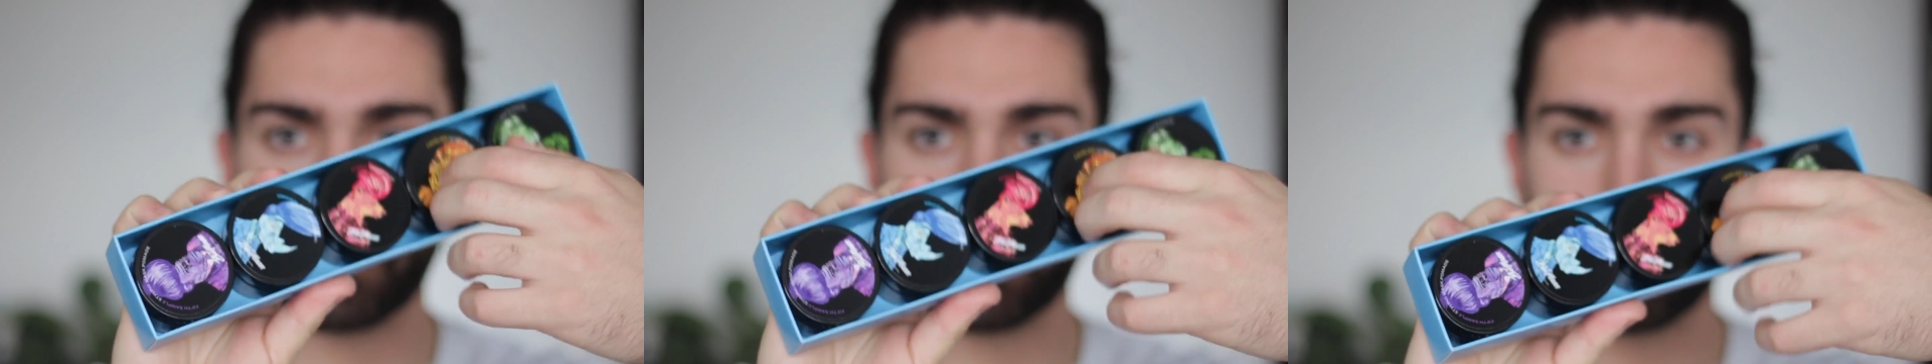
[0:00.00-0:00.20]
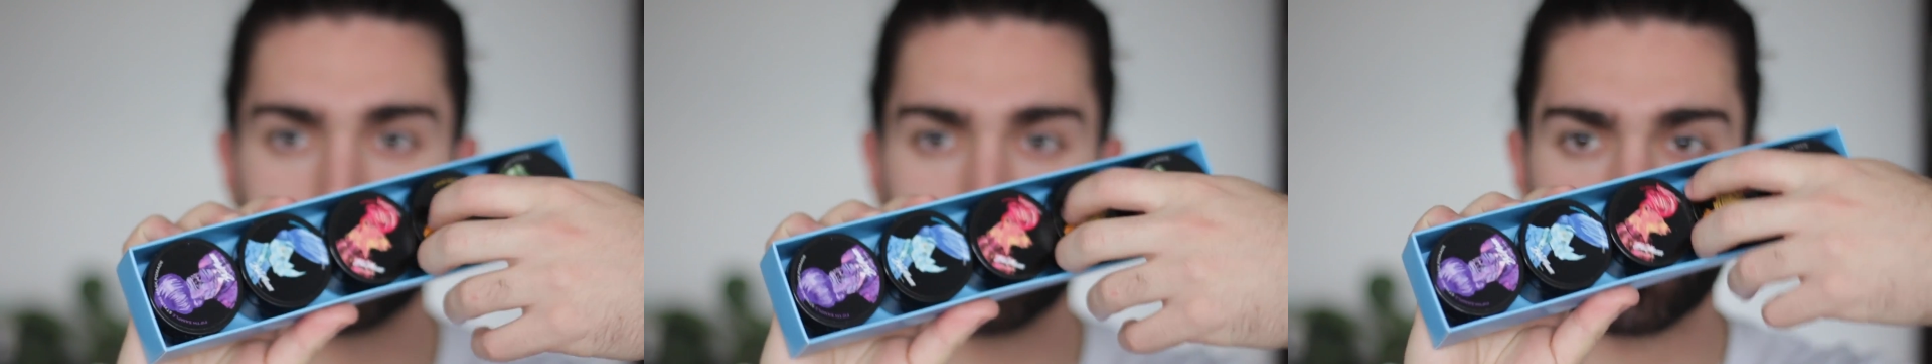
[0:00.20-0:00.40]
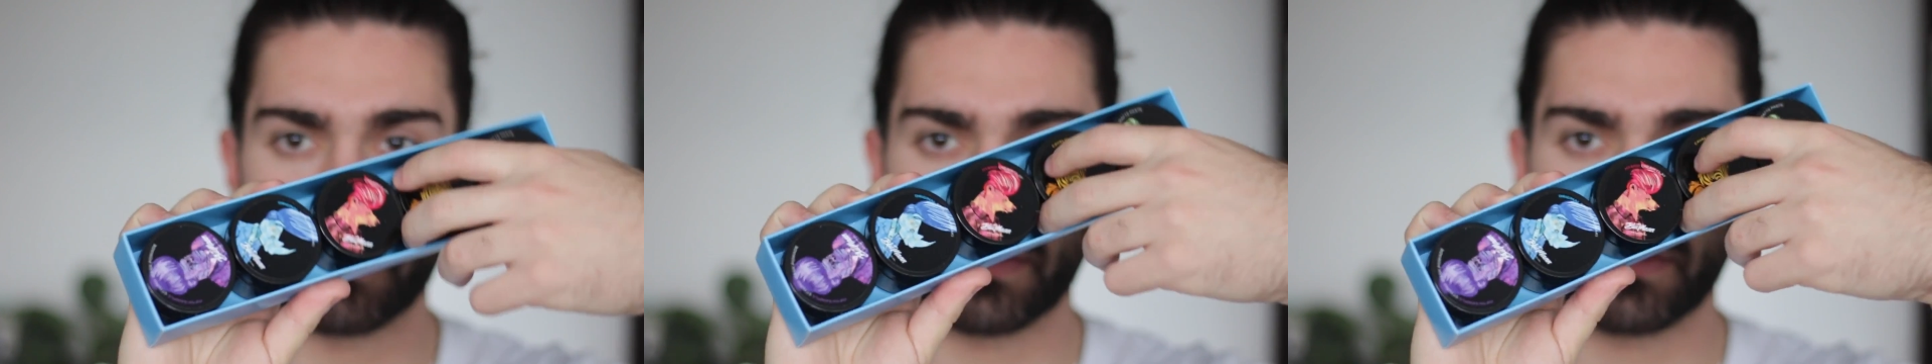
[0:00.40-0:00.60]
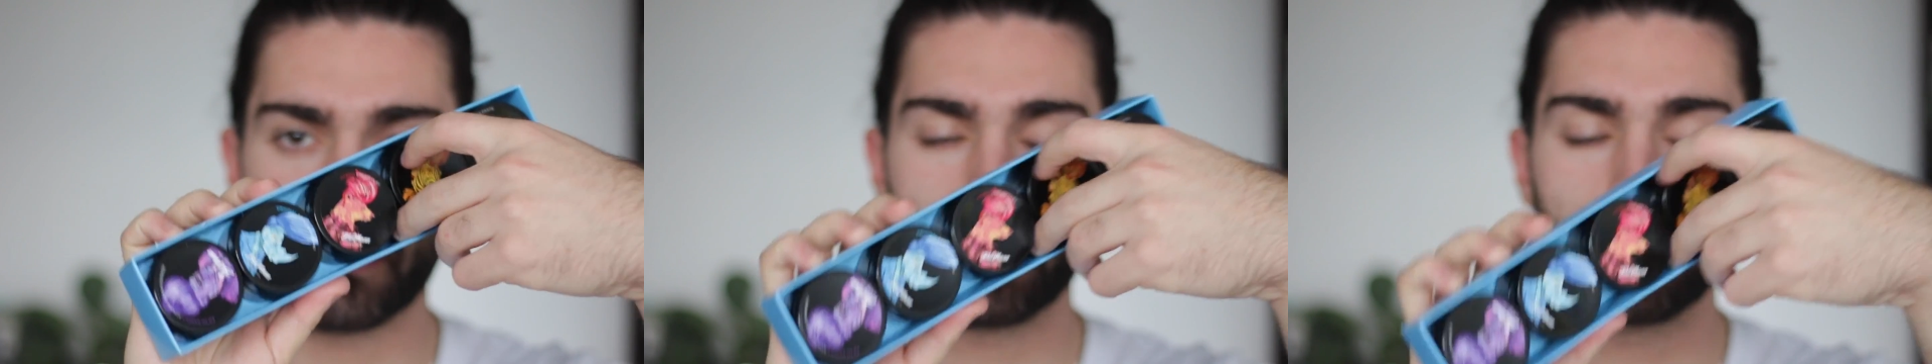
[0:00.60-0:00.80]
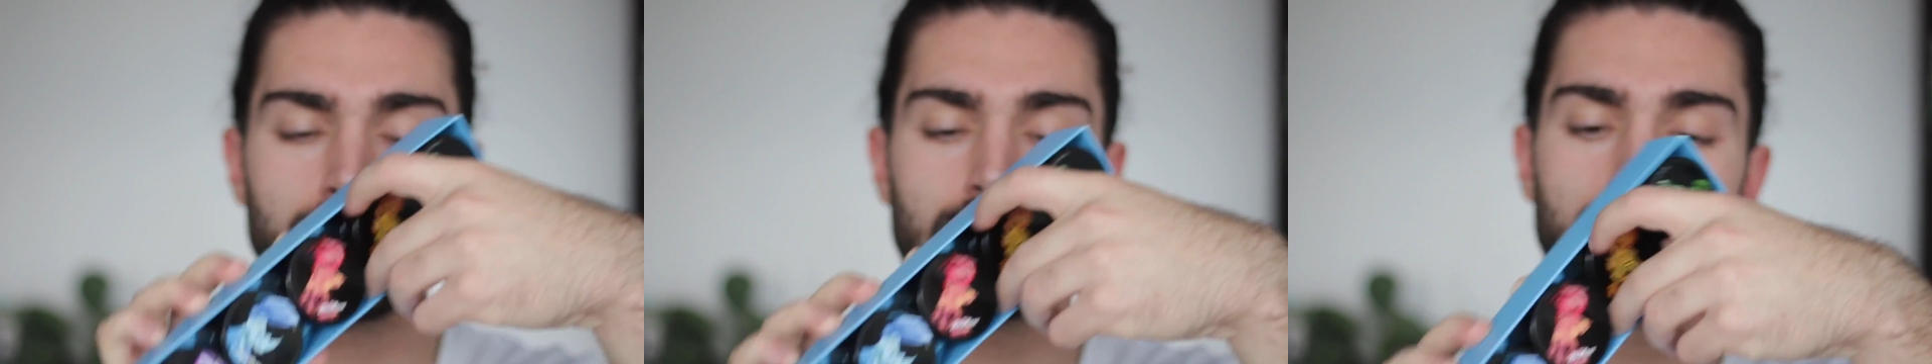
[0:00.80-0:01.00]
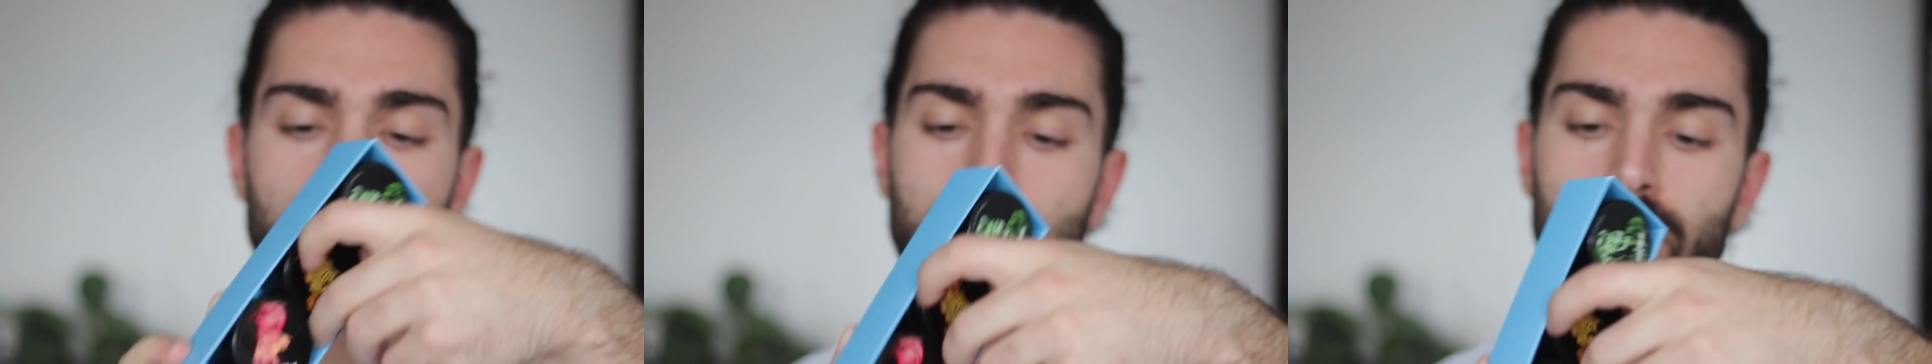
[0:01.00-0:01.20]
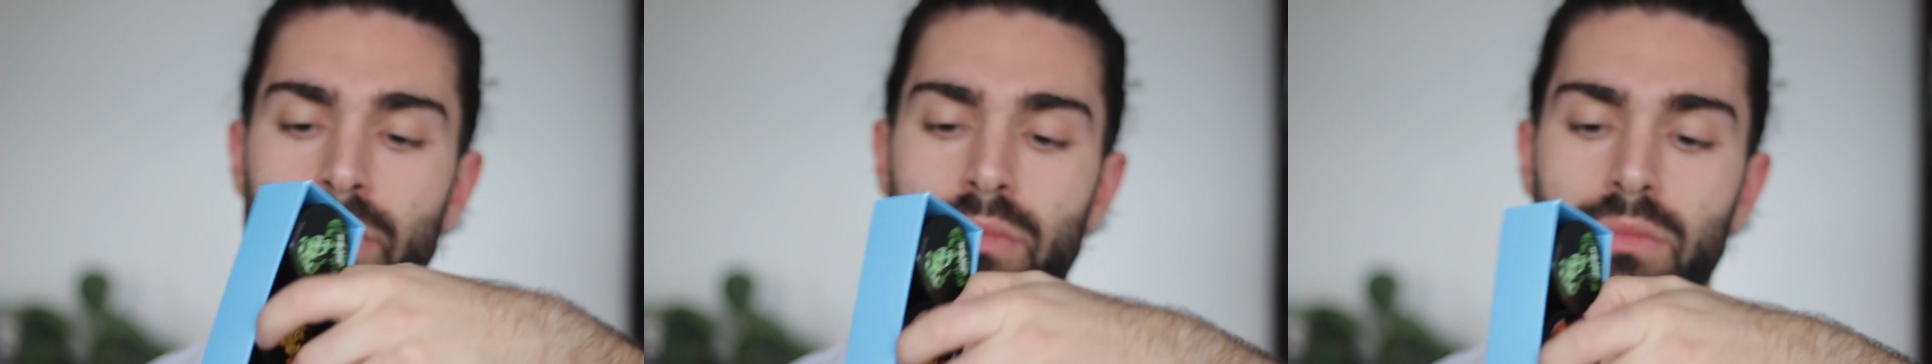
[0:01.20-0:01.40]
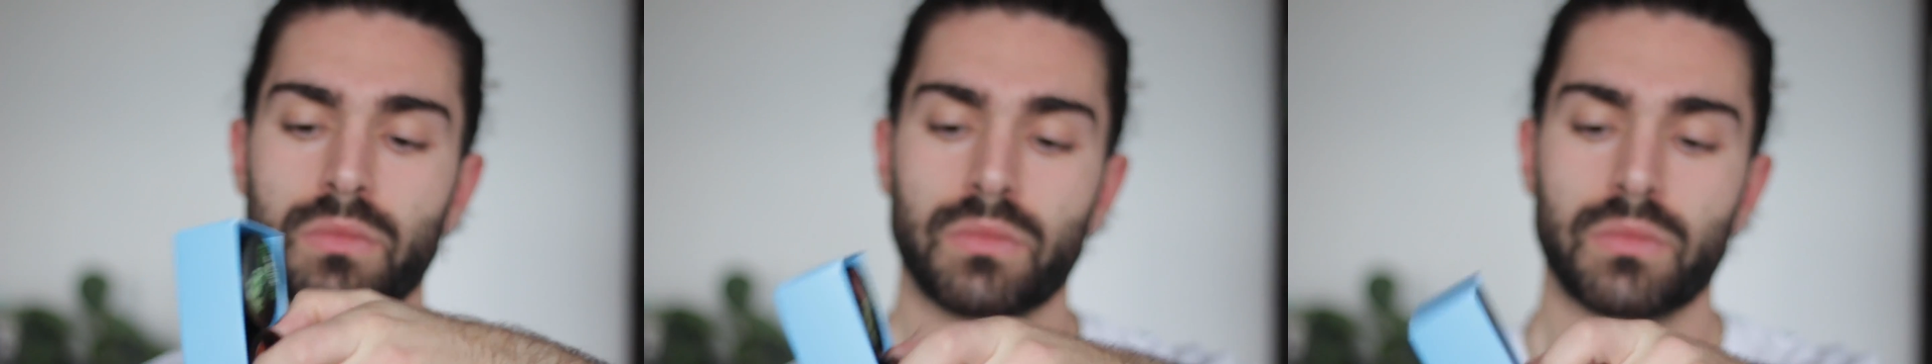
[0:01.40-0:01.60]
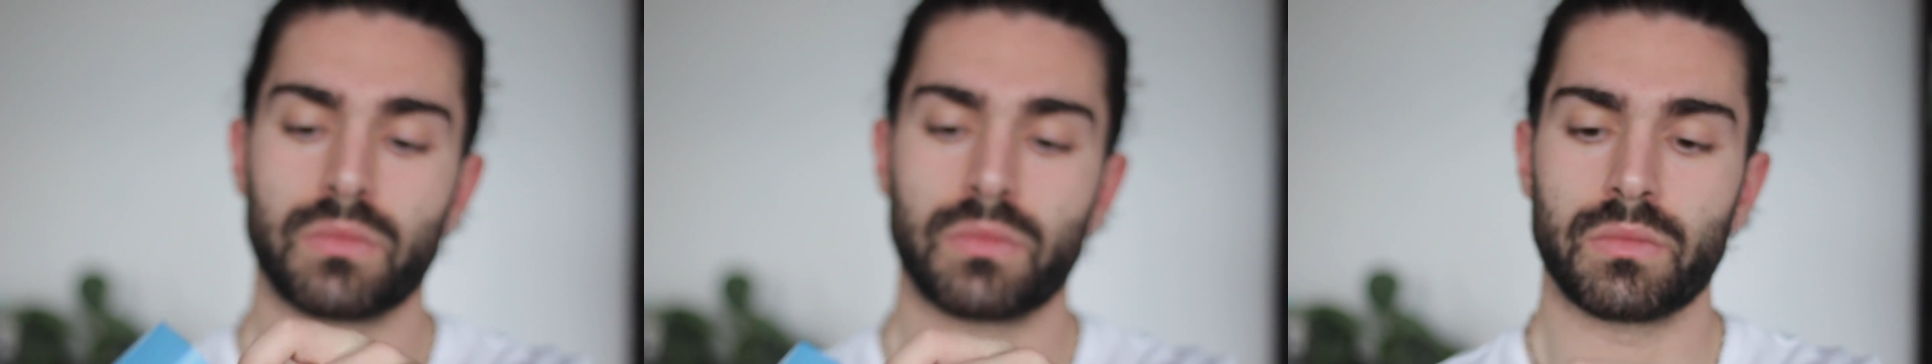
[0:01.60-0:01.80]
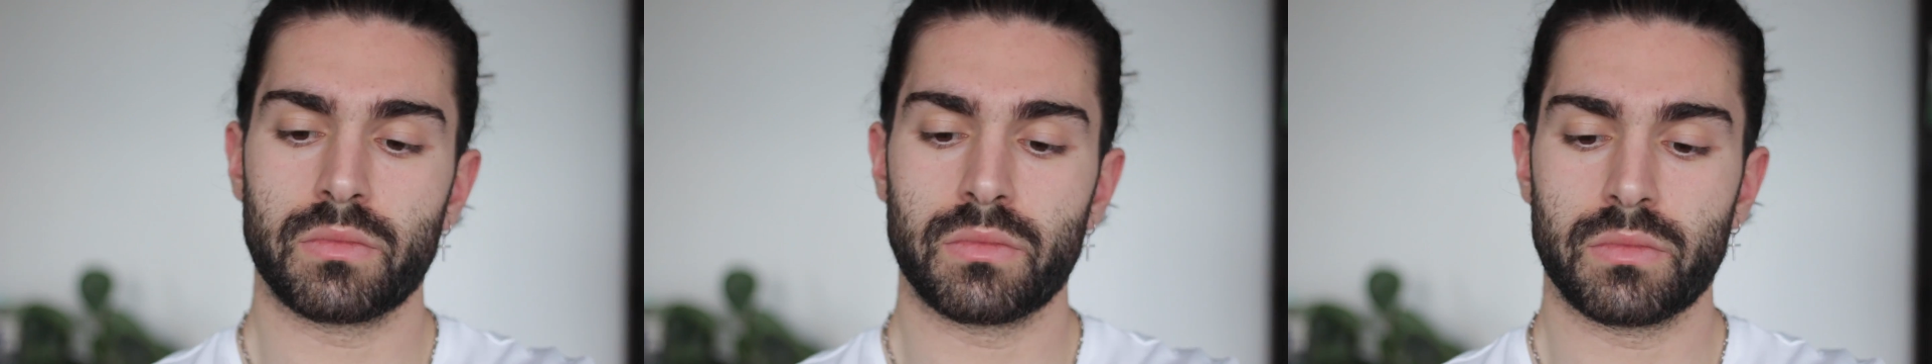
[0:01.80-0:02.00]
I've used Bluemon products for over 5
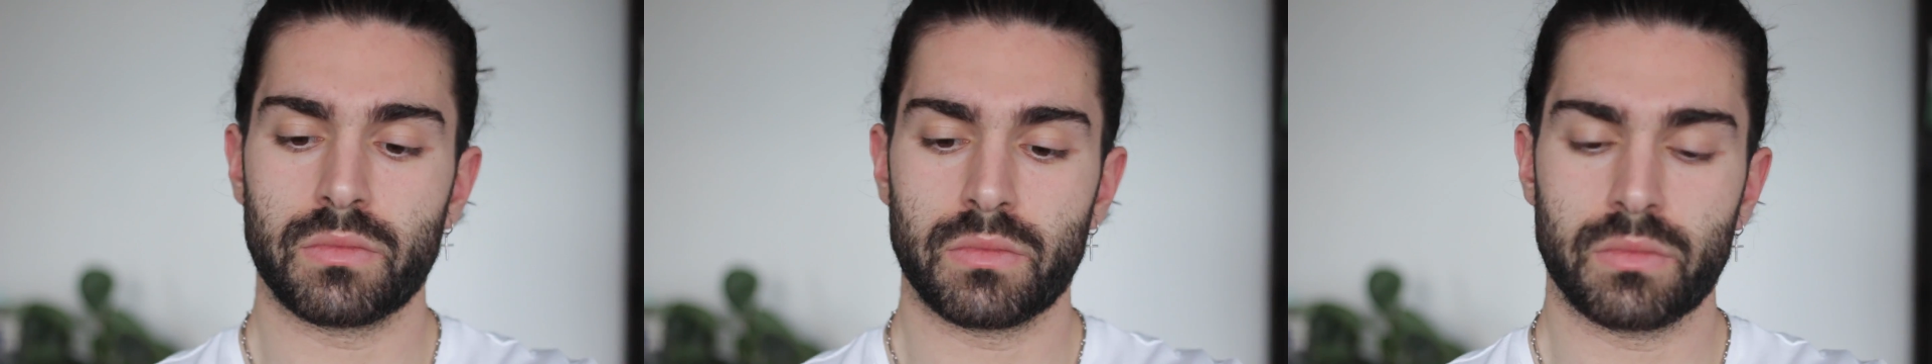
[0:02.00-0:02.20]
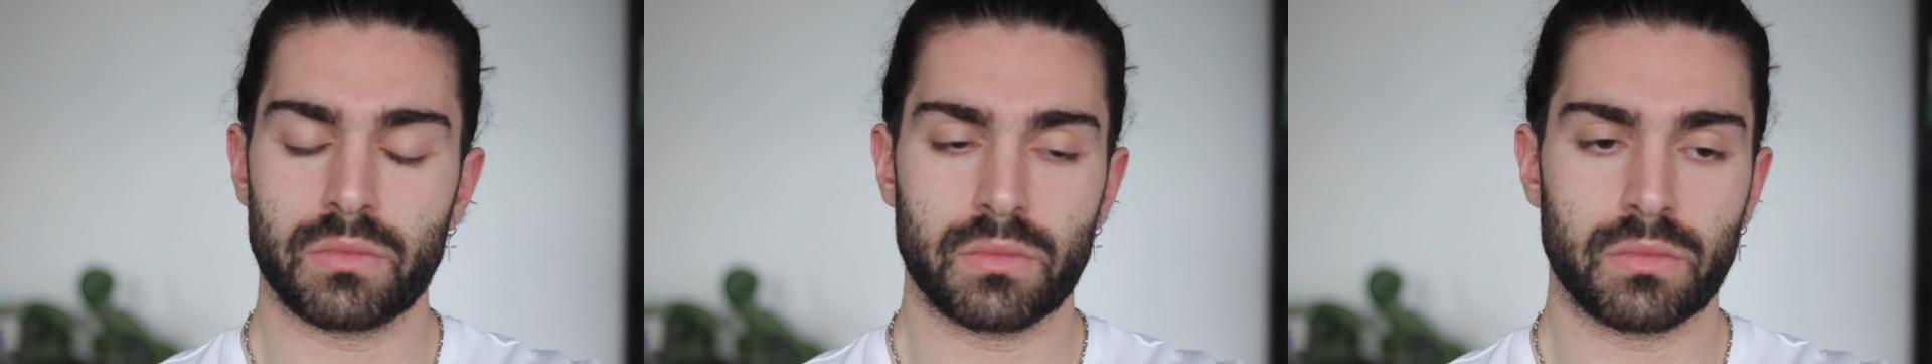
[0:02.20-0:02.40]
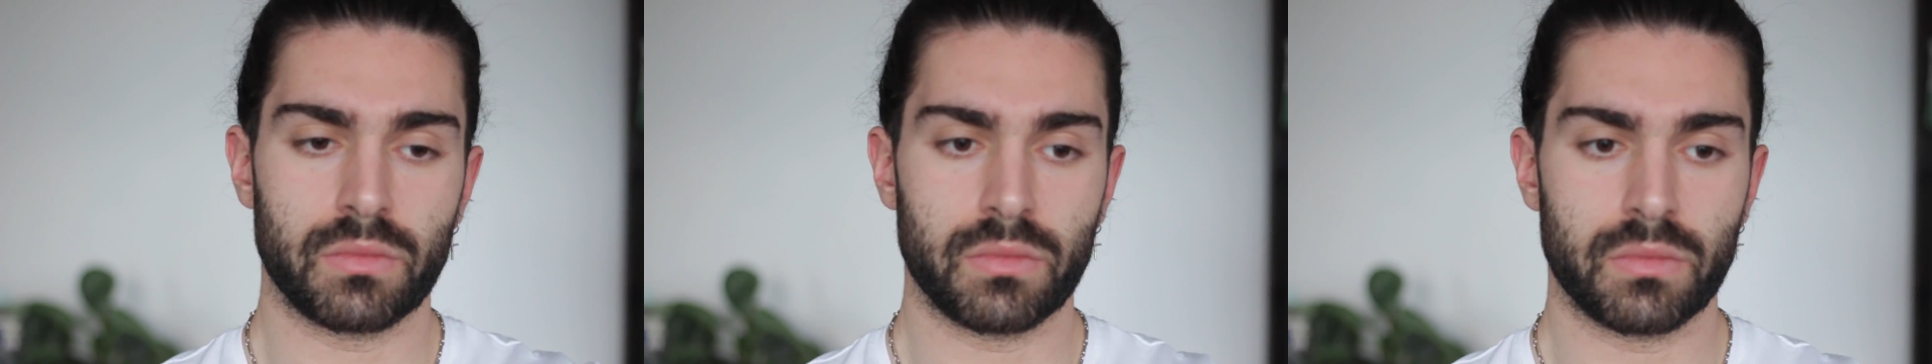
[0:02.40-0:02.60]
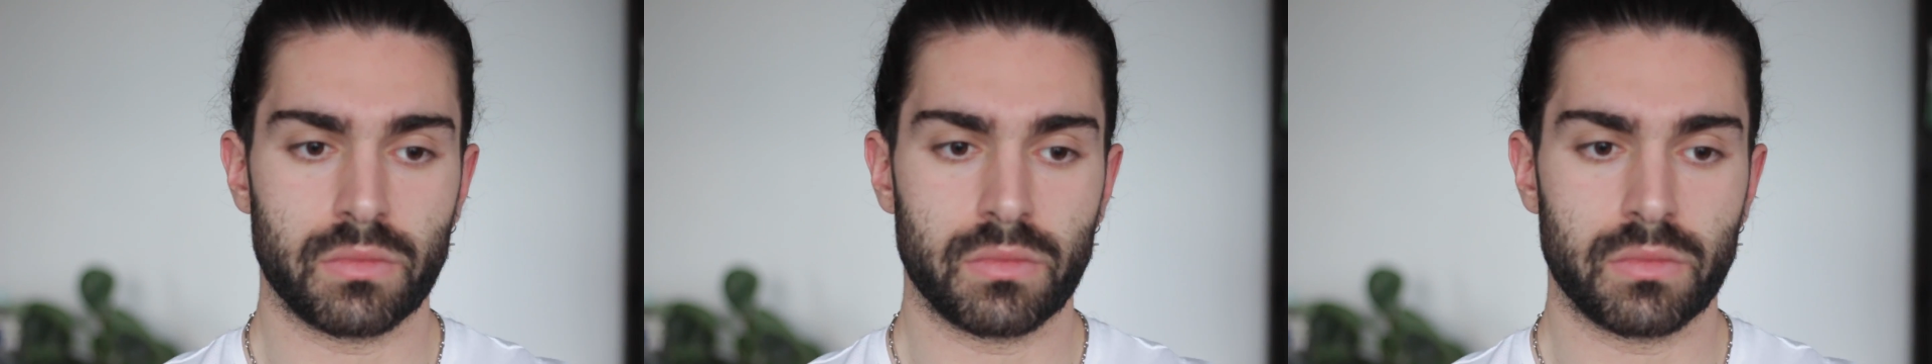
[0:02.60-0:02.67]
years now, and my